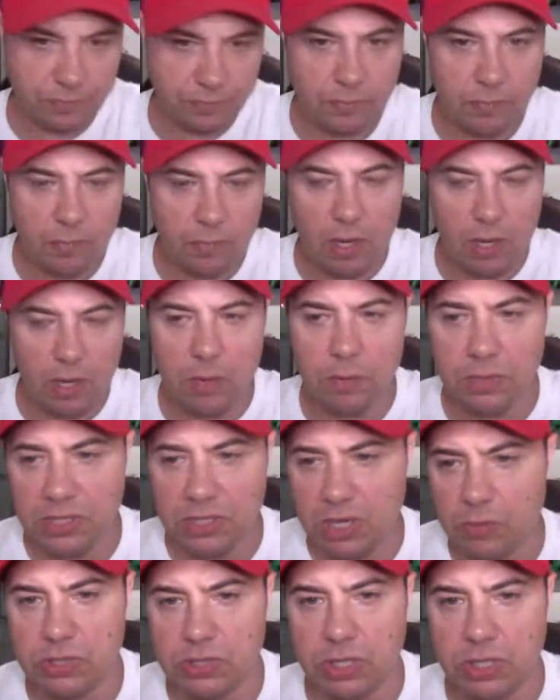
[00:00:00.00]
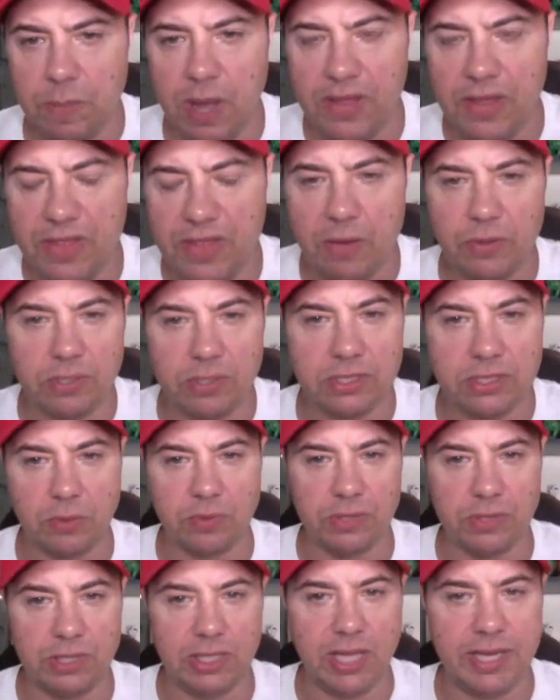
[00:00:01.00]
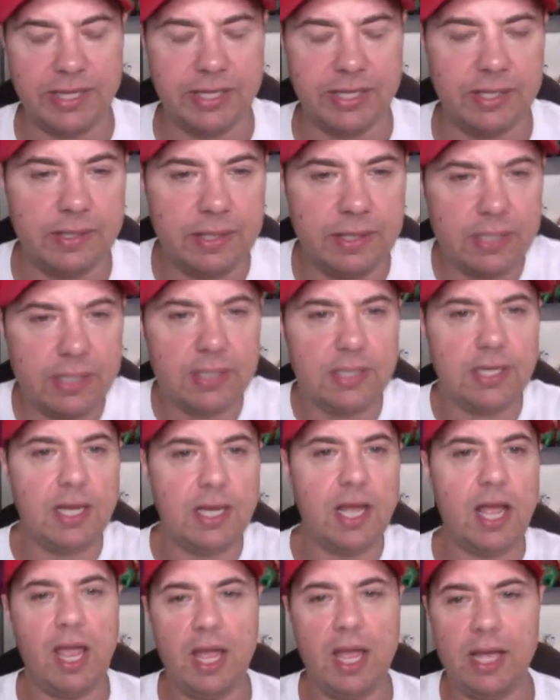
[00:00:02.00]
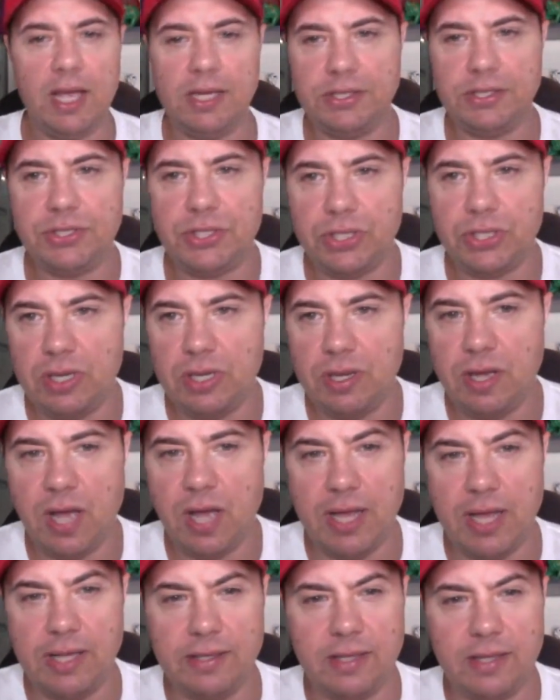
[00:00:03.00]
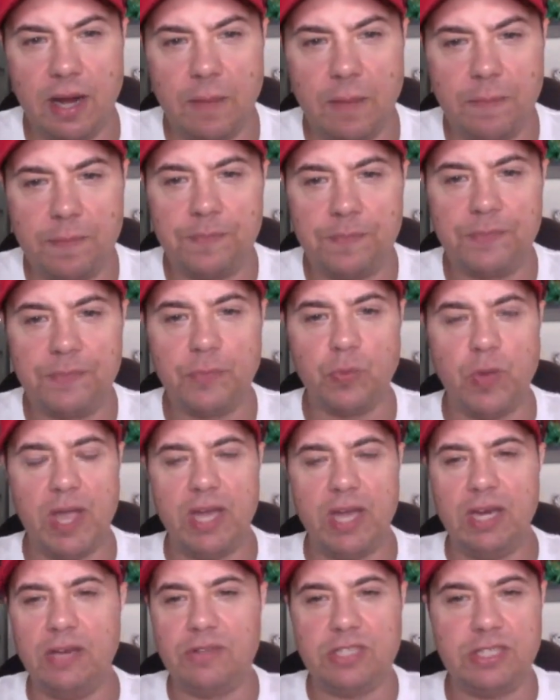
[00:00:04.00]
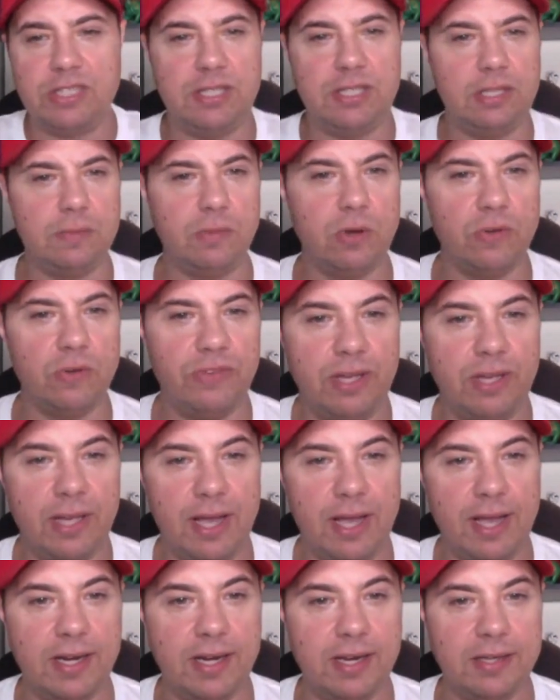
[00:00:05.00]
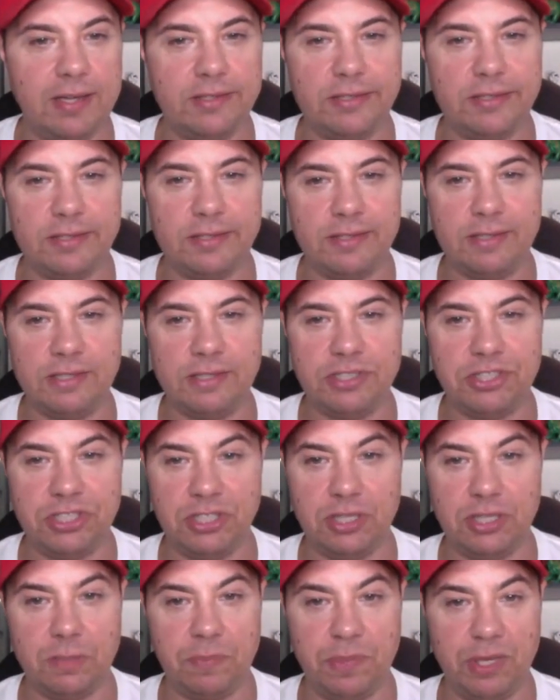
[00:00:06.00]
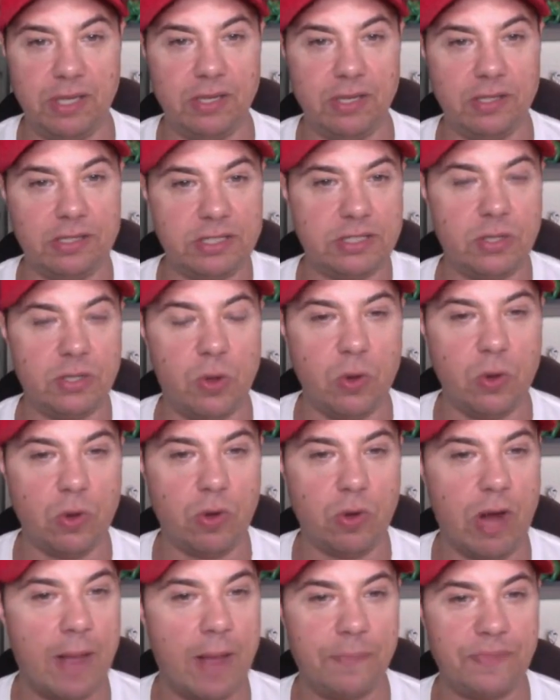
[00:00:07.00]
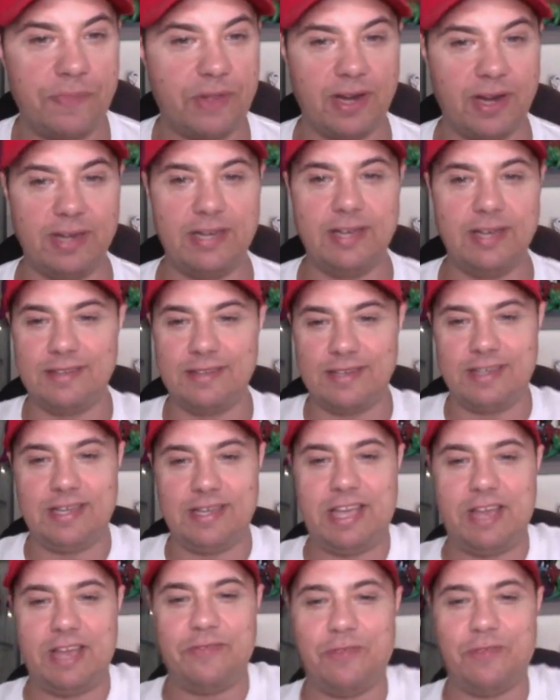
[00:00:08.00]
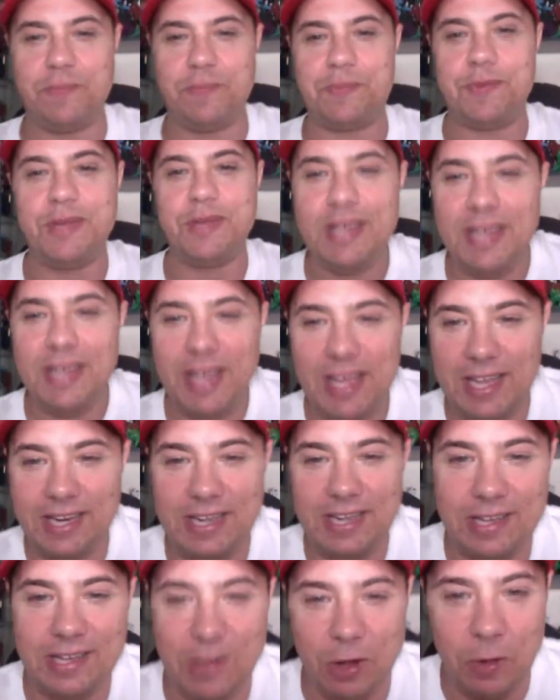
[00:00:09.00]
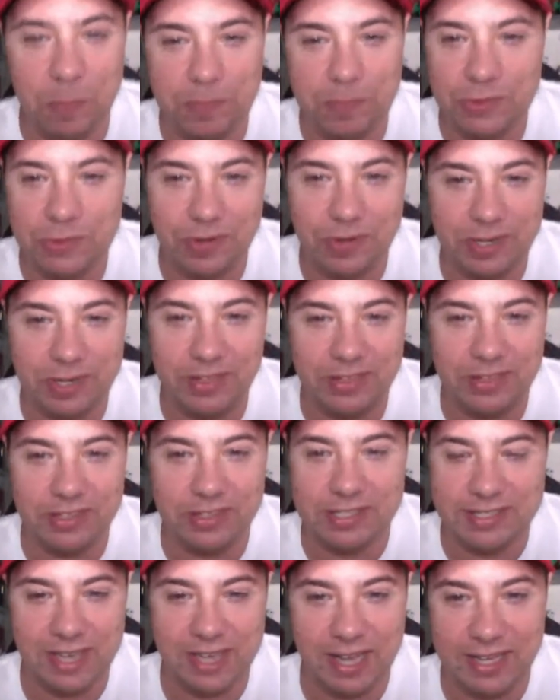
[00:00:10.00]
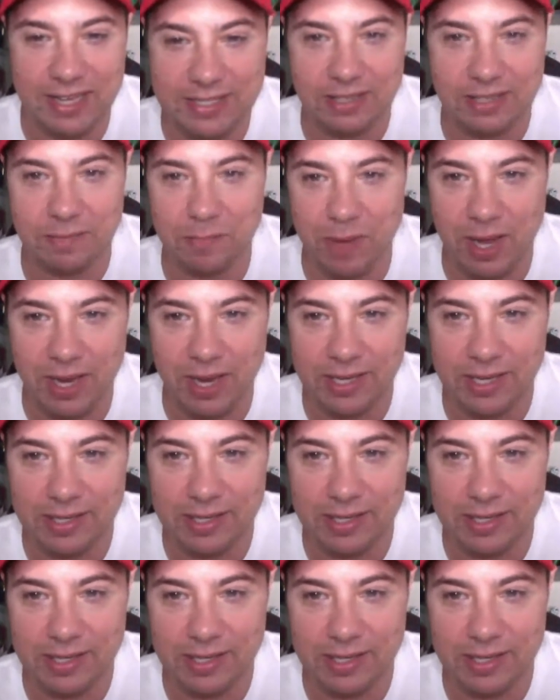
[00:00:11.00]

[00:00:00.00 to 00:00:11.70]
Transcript: But I was going to buy that one because I really liked it. And I ended up waiting to see the movie, and she ended up being so crap that I gave up any hopes or any designs on buying it.